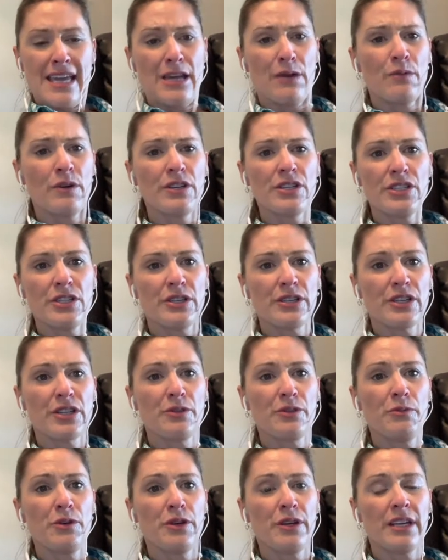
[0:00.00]
And once you can
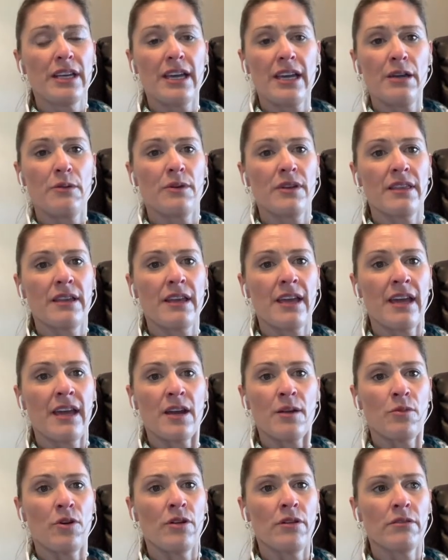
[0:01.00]
communicate with an
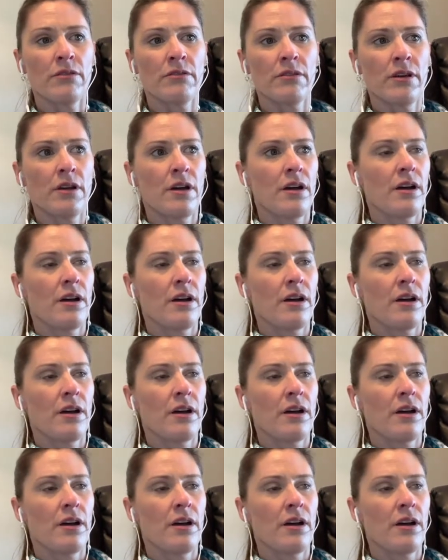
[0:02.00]
animal,